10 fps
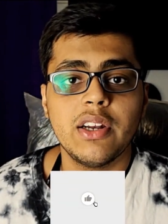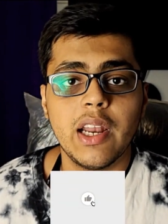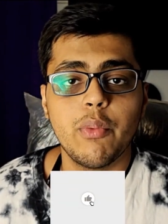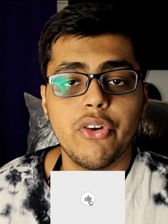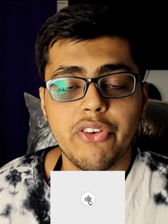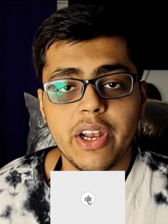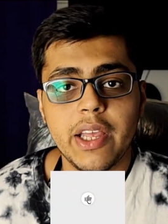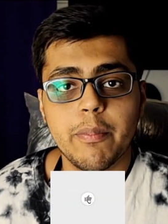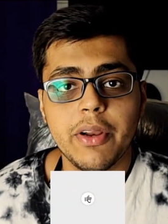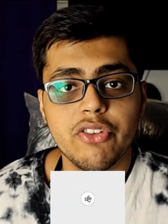then I would
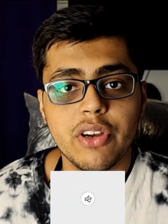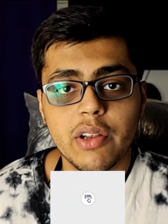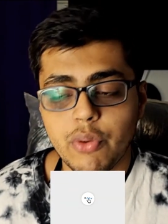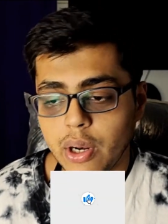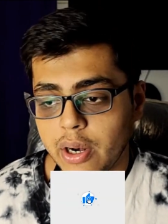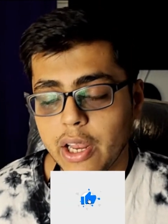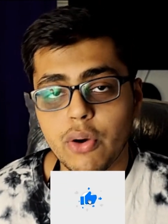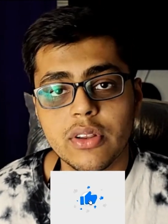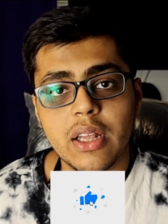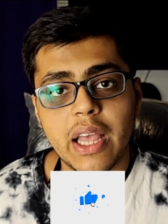really appreciate if you can click
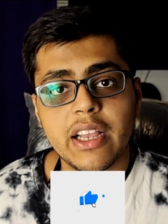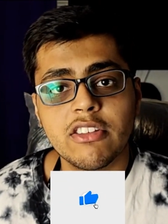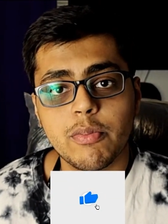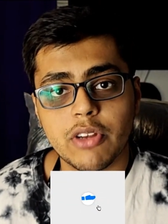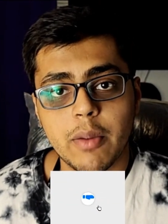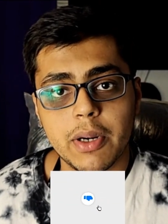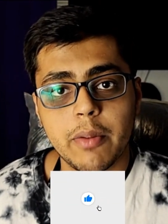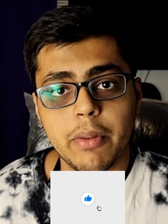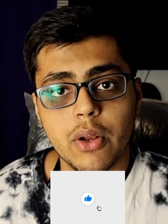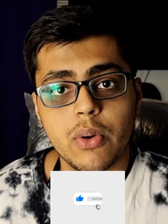on the like and subscribe
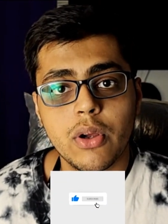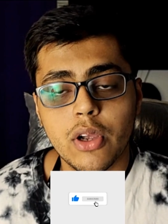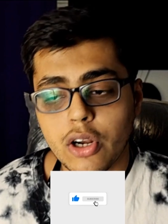button below